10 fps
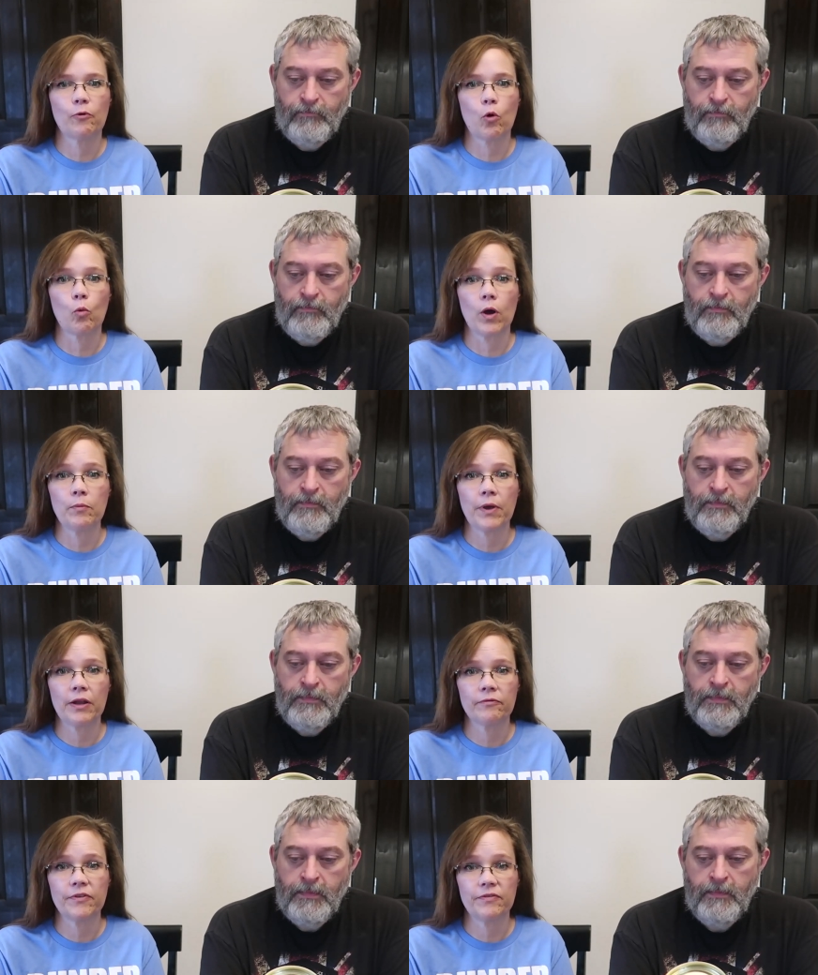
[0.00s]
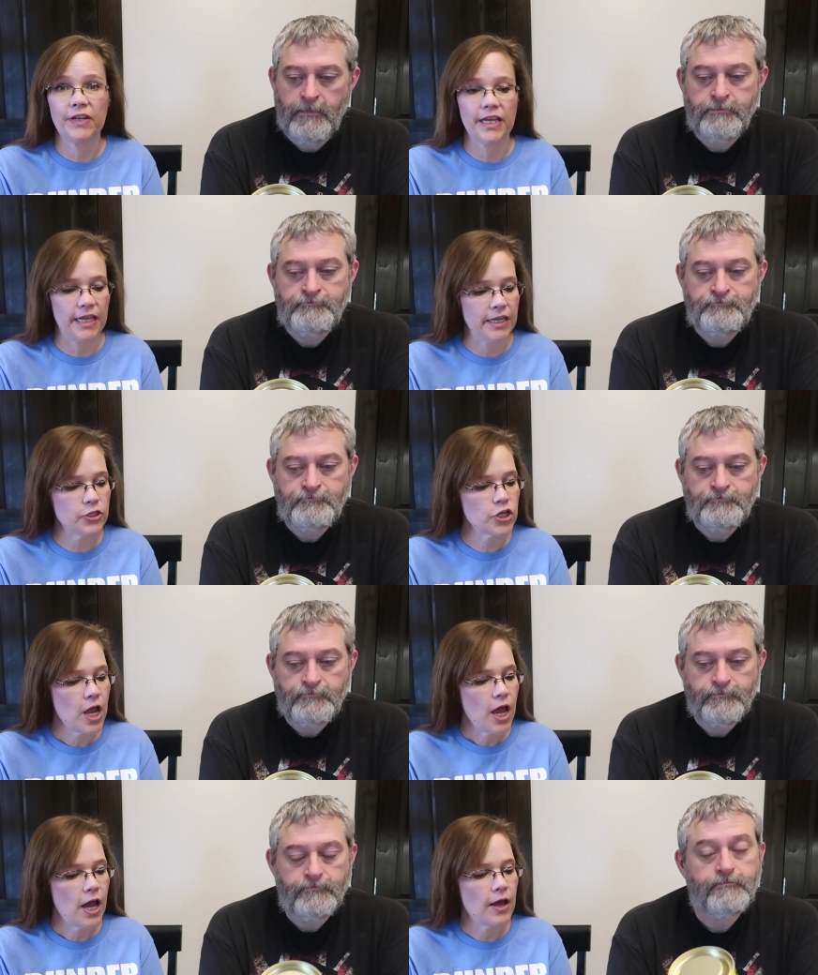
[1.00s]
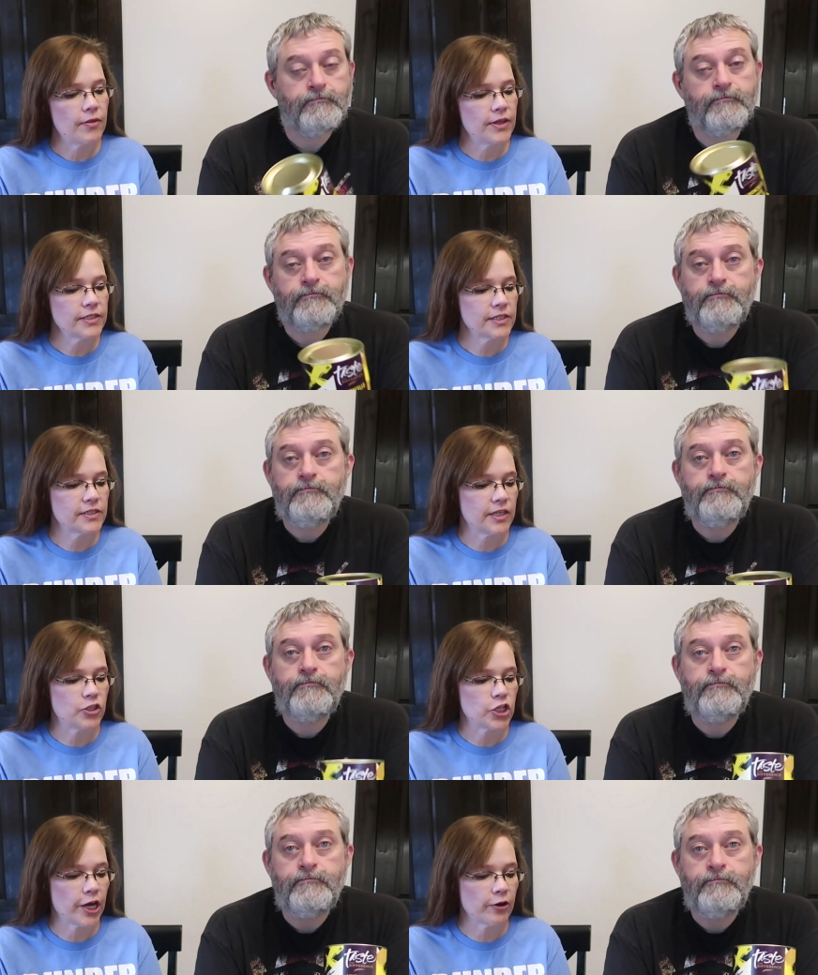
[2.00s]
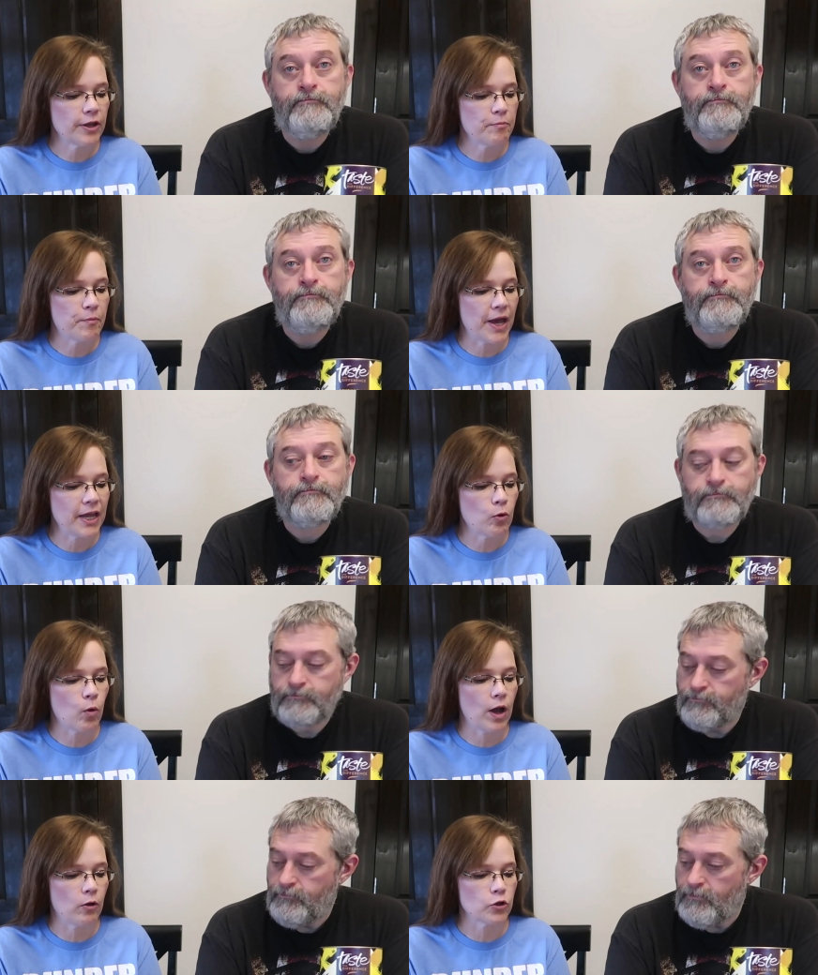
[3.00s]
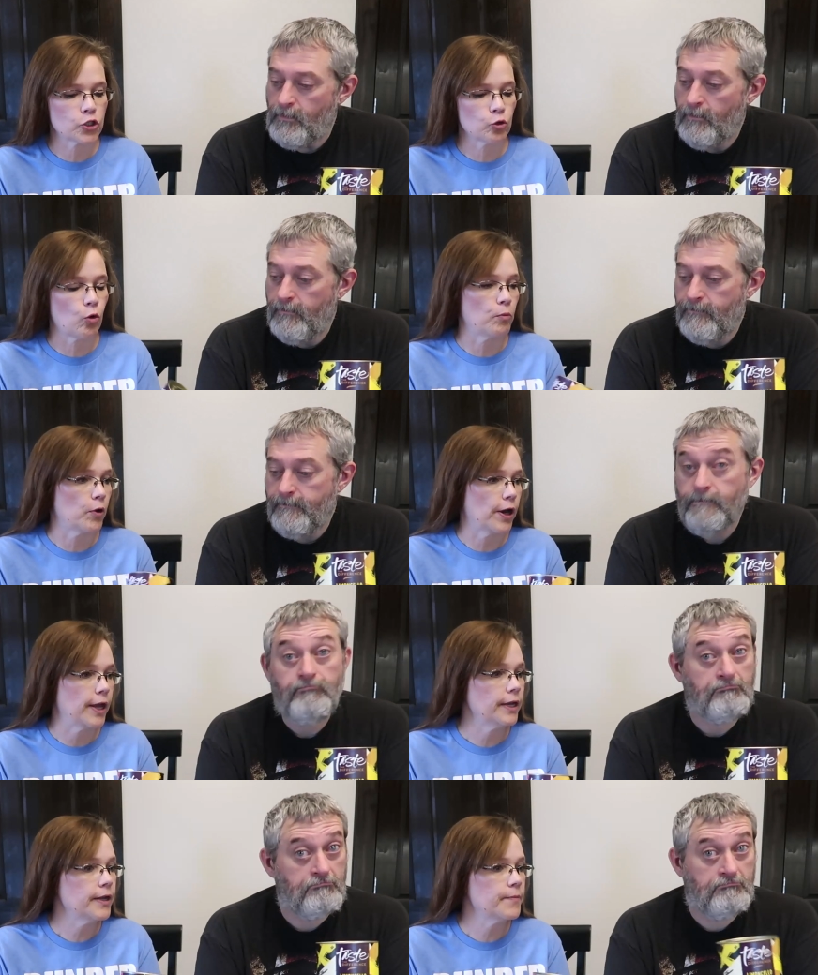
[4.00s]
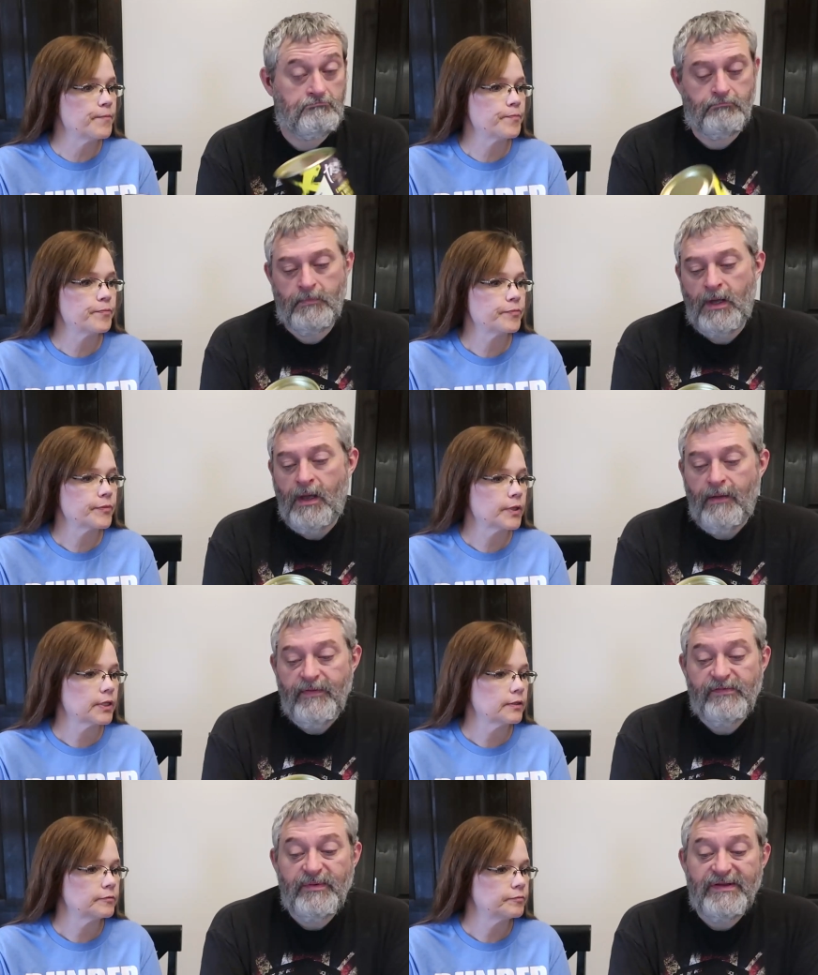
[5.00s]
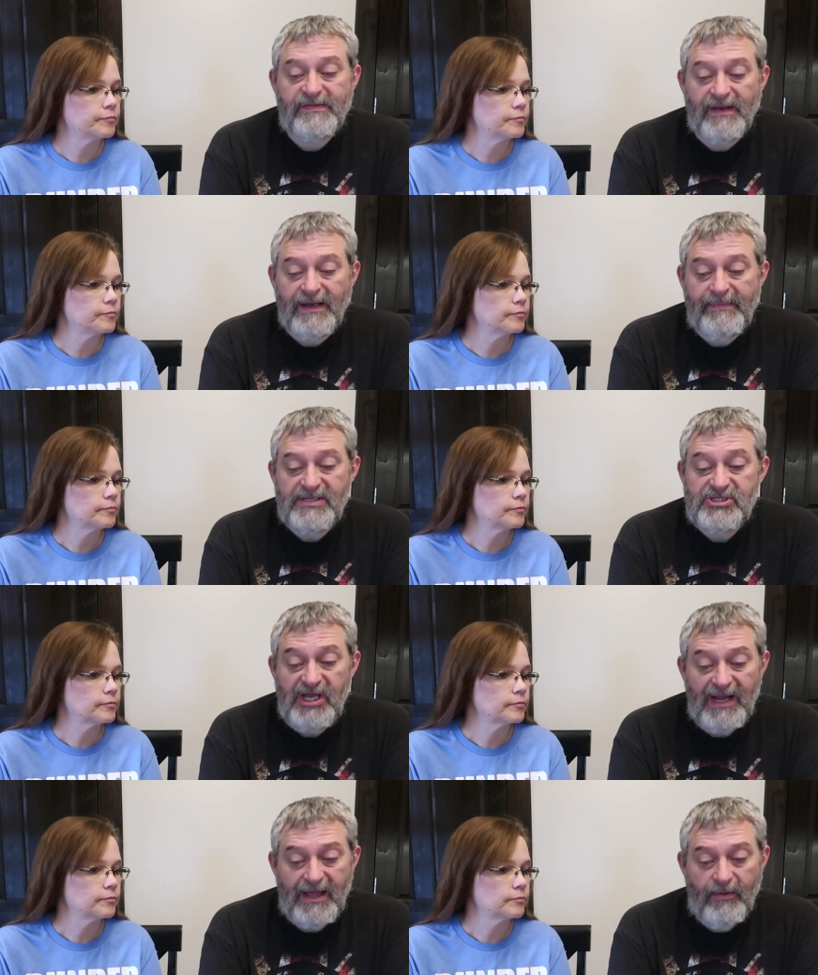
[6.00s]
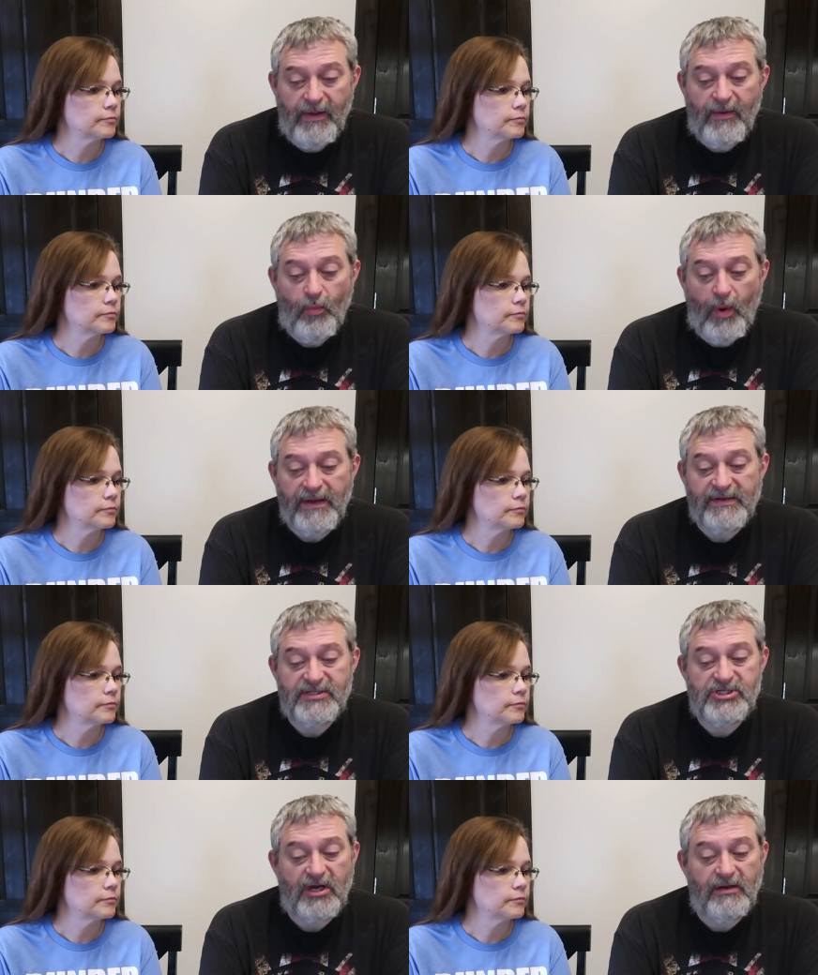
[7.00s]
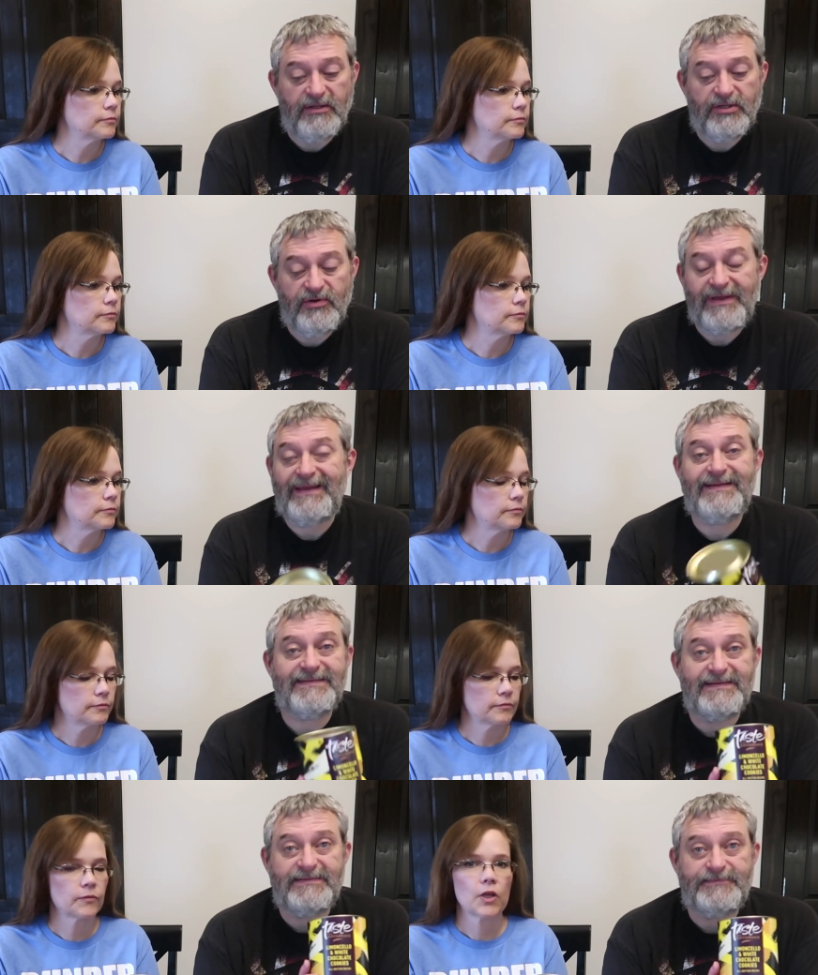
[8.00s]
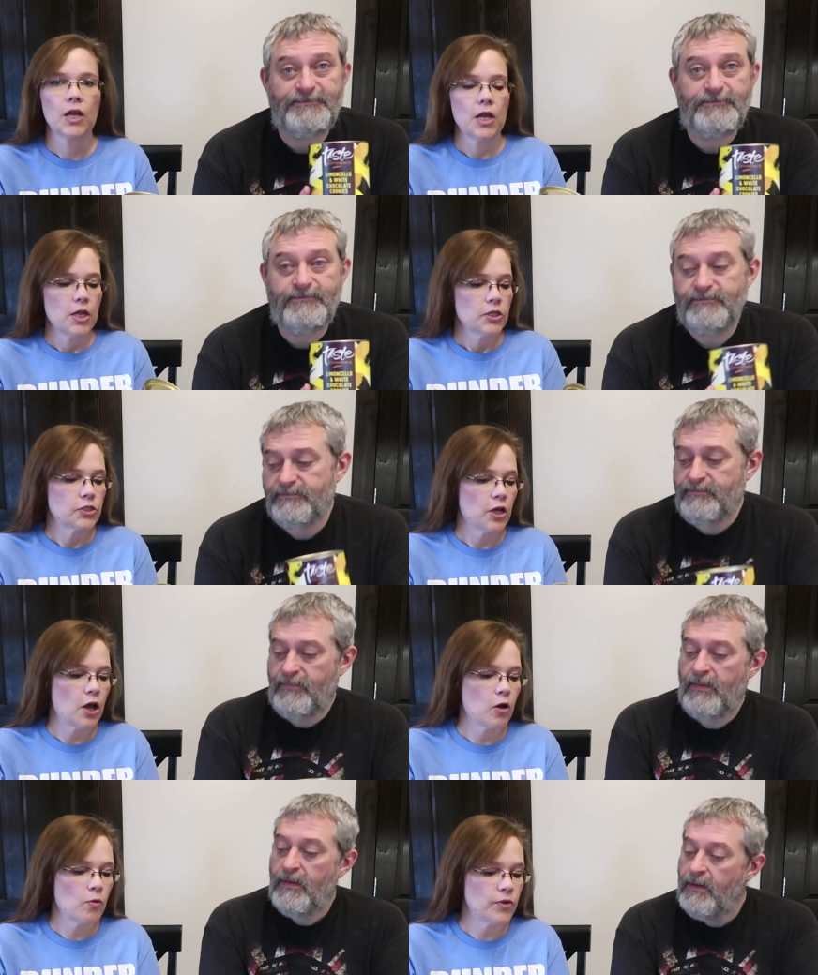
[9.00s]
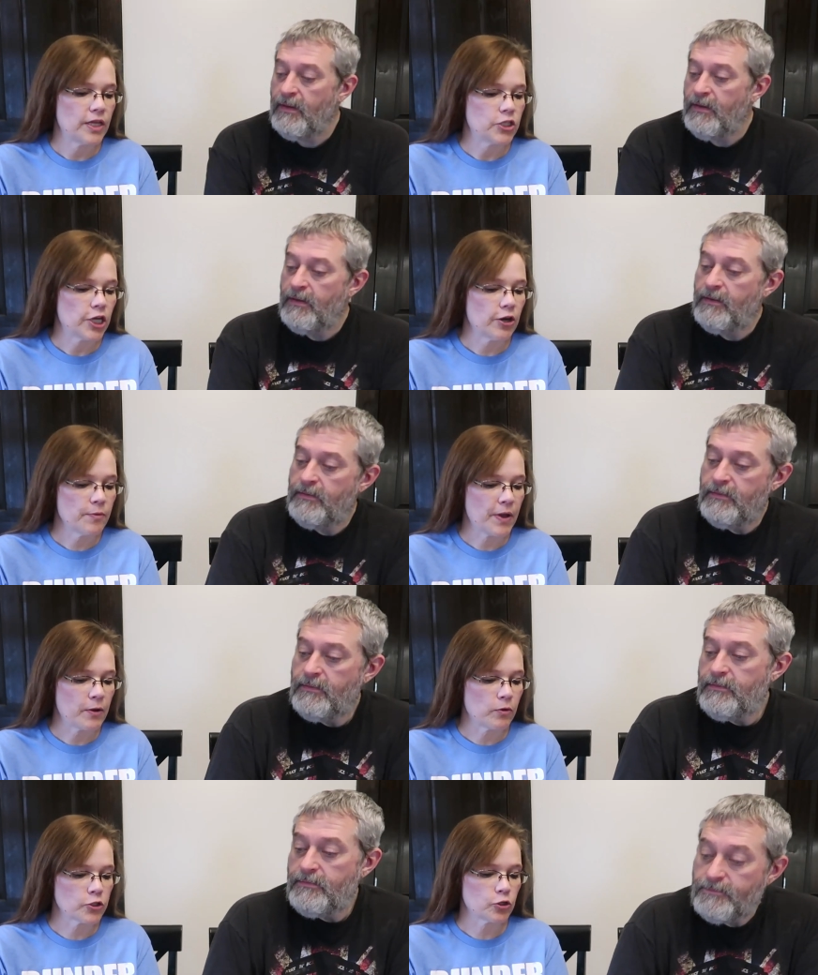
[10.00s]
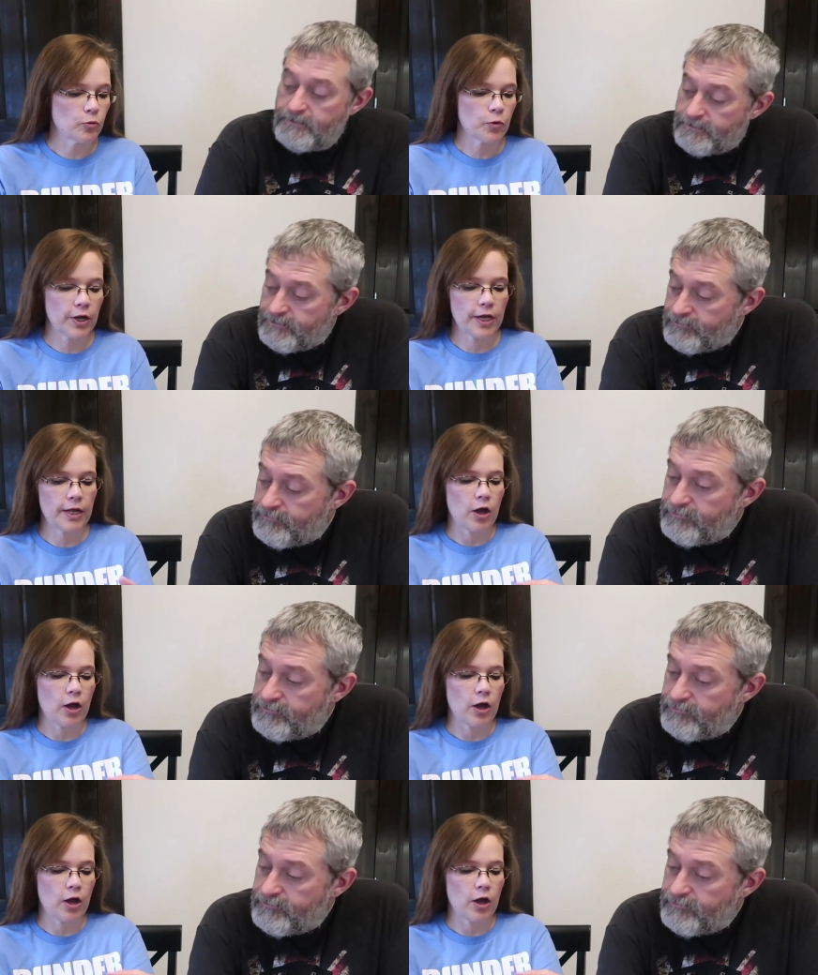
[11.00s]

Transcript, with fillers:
Speaker 1: for one pound fifty each. Uh, this is the Cherry Bakewell shortbread.
Speaker 2: This one is the limoncello and white chocolate cookies.
Speaker 1: So the cherry bakewell shortbread